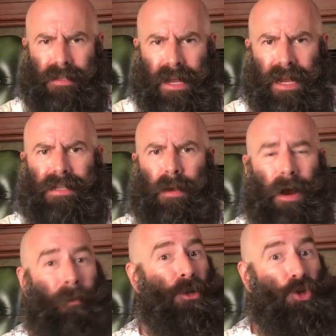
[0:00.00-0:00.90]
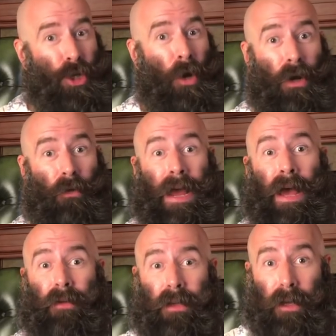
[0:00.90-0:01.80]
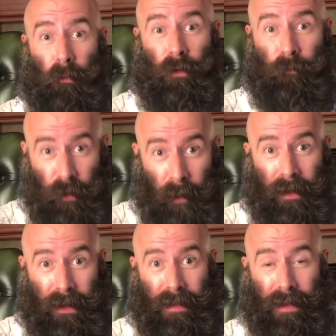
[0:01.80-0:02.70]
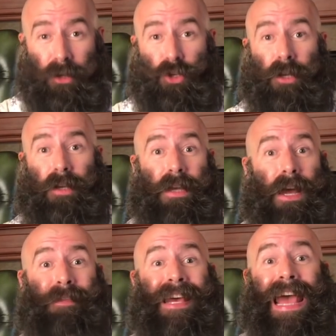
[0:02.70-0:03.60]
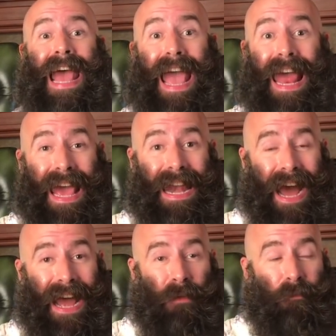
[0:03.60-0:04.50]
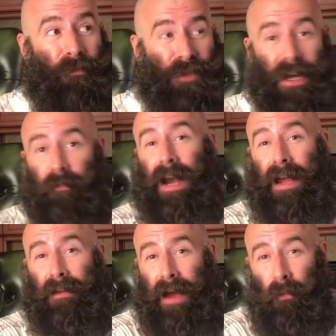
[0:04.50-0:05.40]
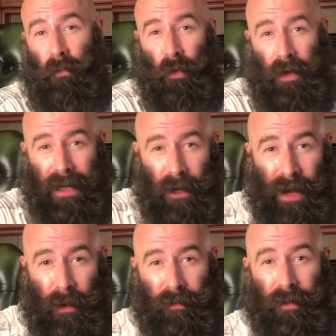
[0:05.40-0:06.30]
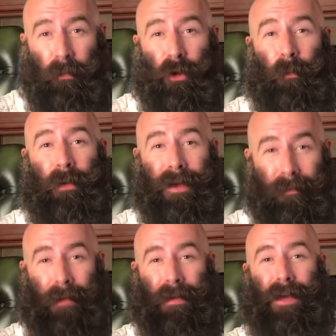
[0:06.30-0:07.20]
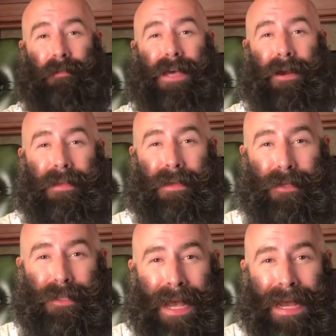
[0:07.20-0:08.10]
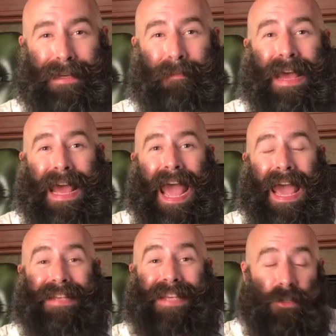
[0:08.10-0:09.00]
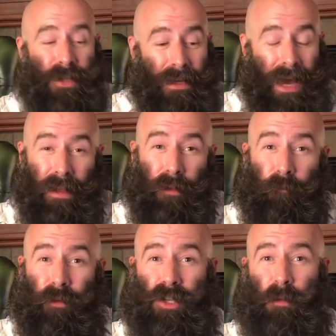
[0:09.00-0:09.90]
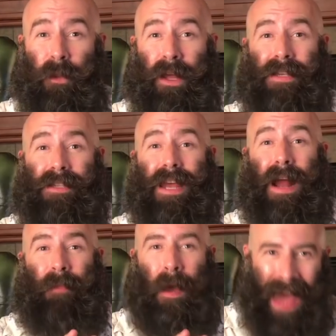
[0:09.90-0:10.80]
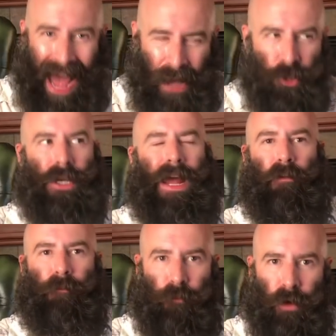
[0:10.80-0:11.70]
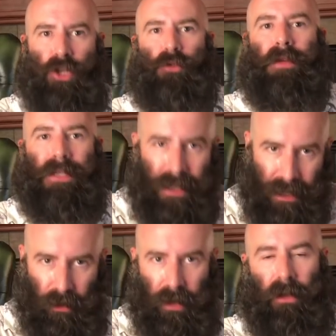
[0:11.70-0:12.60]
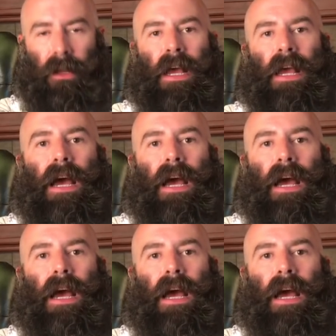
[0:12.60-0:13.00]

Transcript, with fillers: scenes. I probably joke around a little more flippantly than I should at times, and stuff that I wouldn't get away with in the pulpit maybe comes out on The Inner Sanctum, and it's actually kind of the first place that I'm hashing out fresh material